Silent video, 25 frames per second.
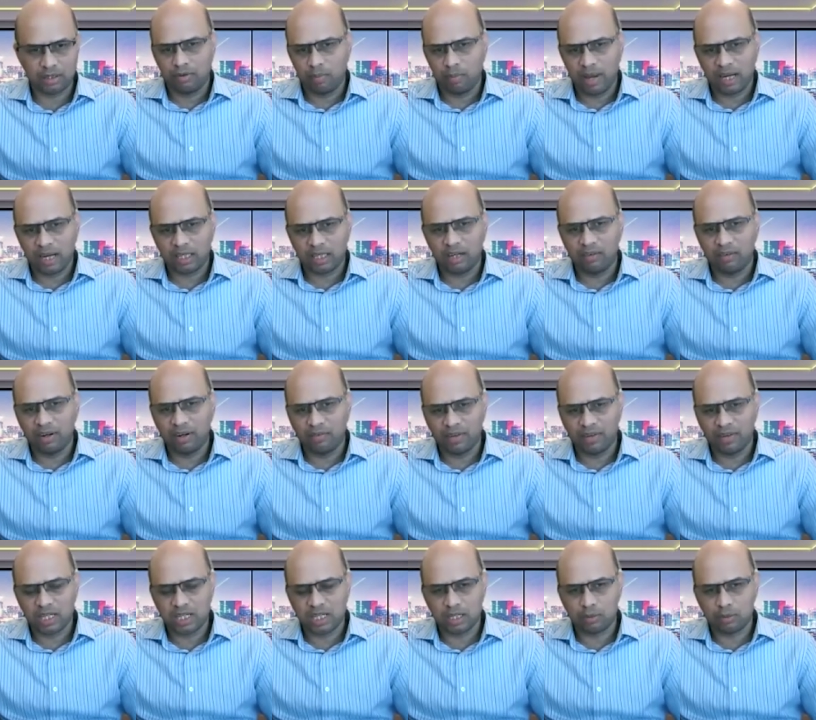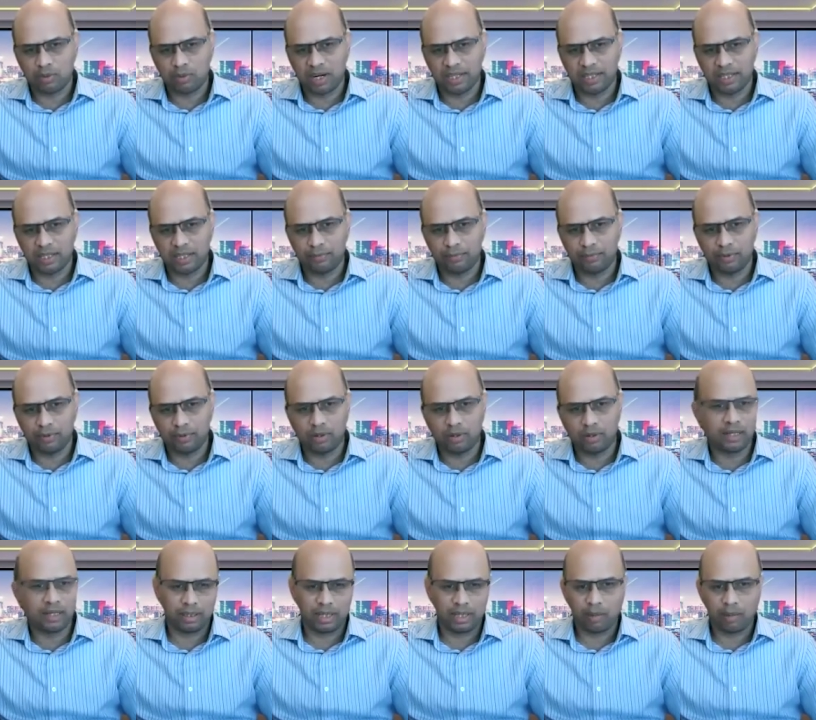From active investors' point of view,
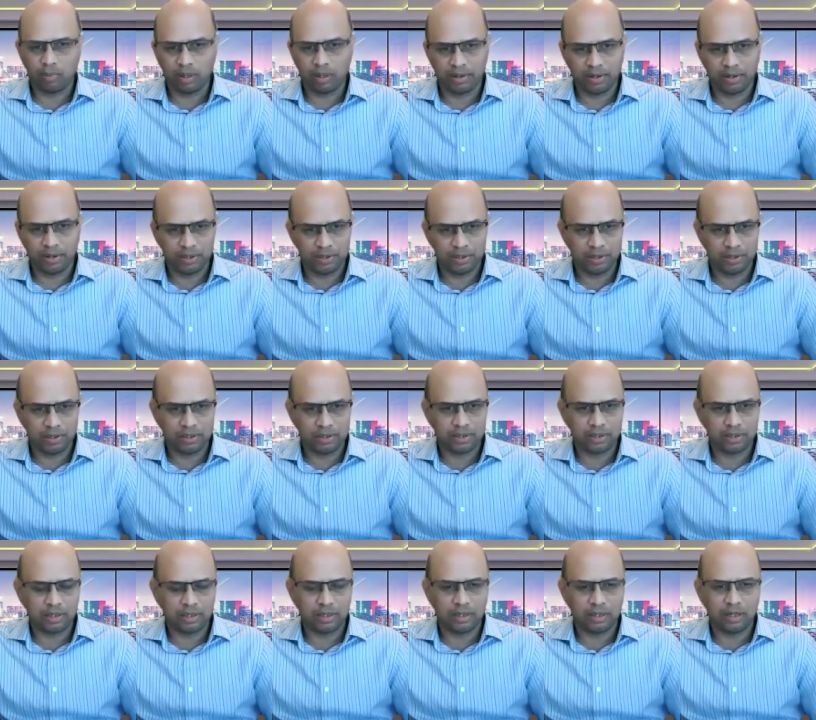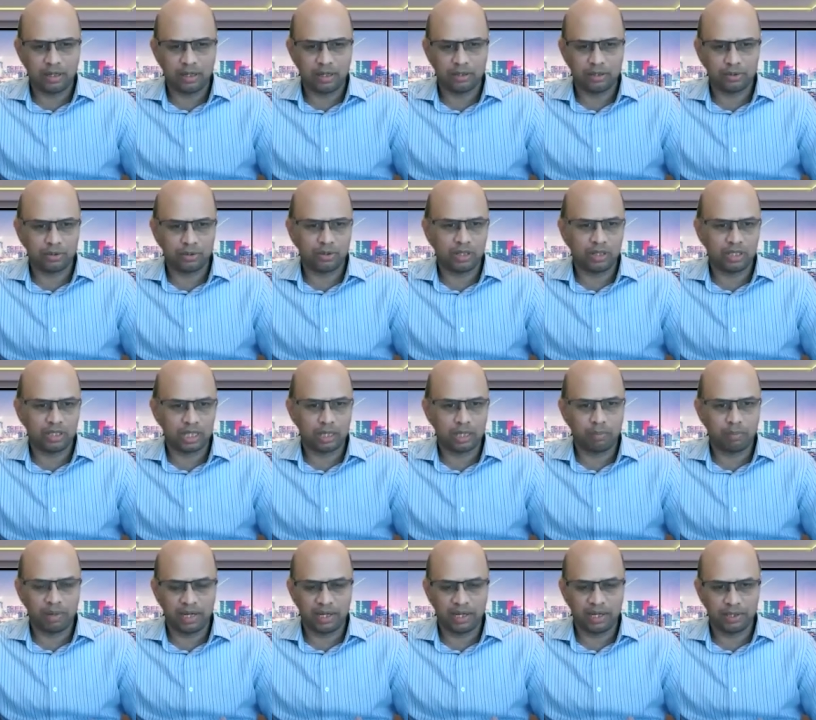like capital raisers and also asset
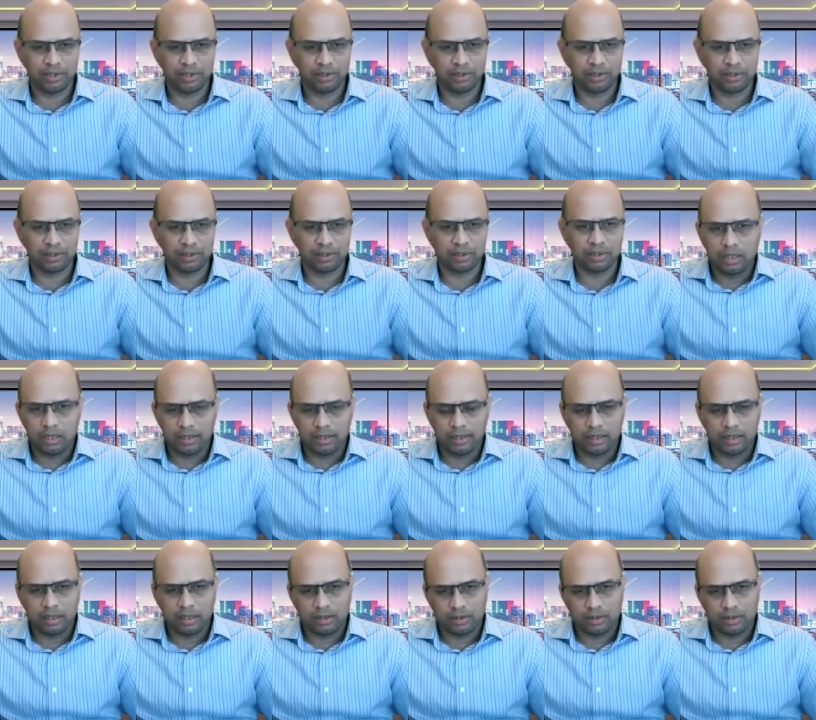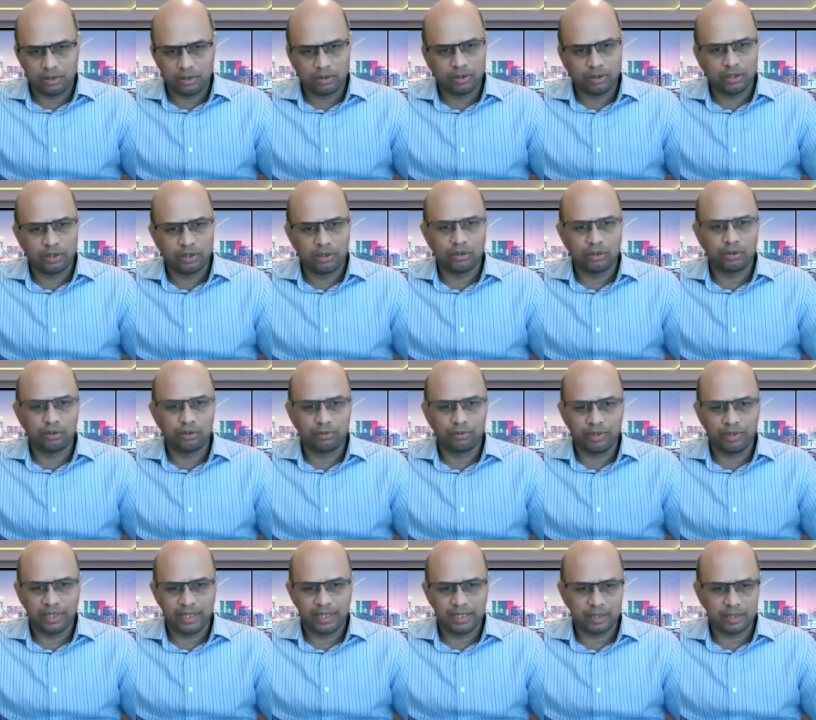managers and also, you know,
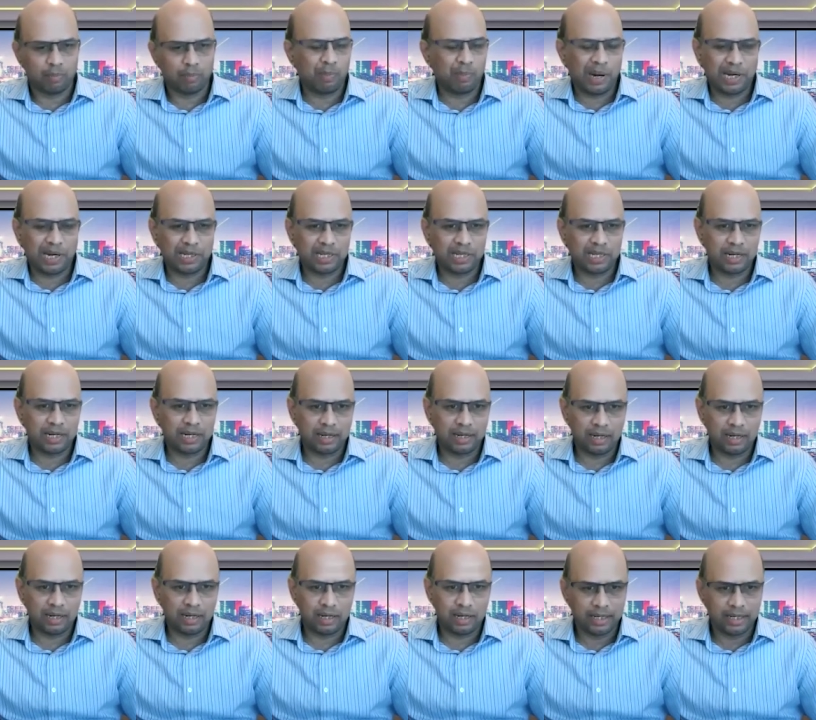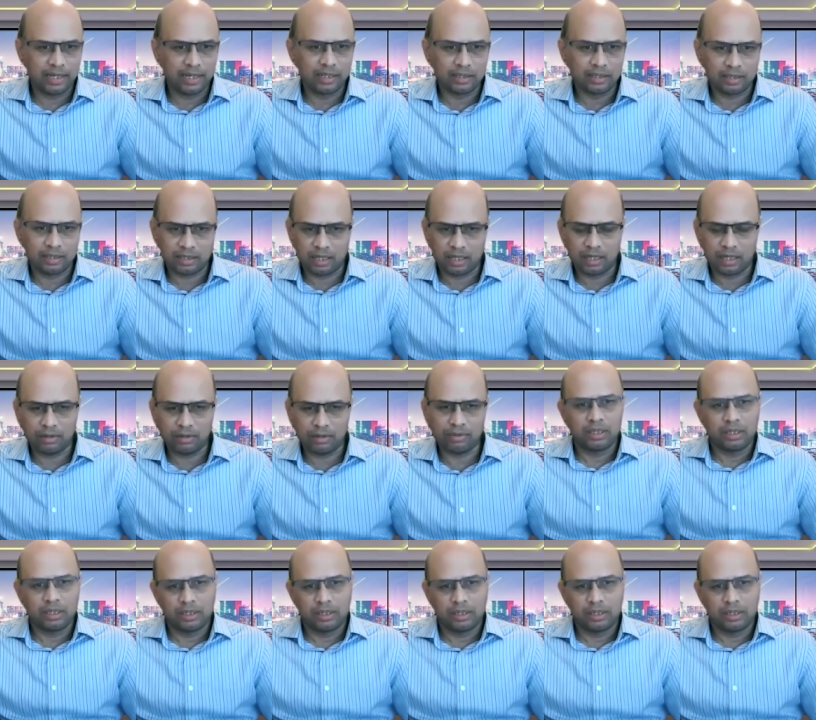various mindset related stuff.